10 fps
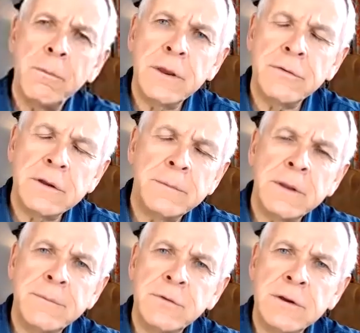know,
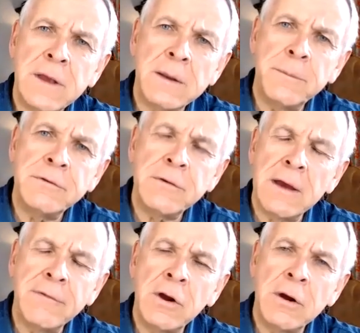sometimes you got to be
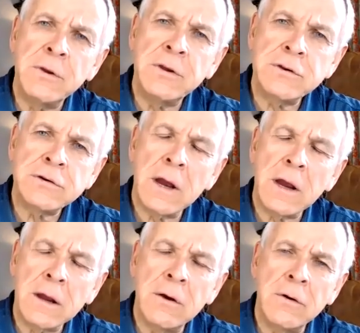driving home in your
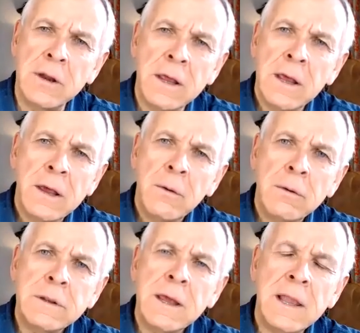truck going,
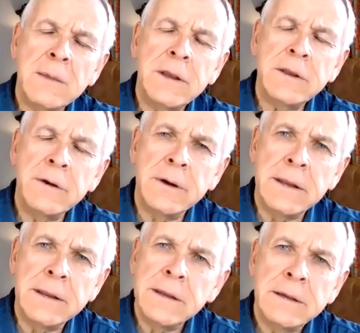what the hell am I doing?
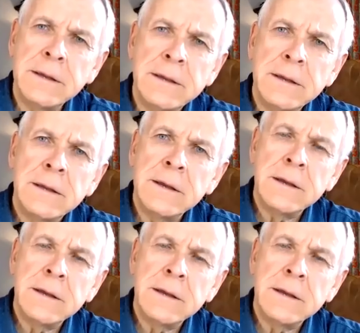I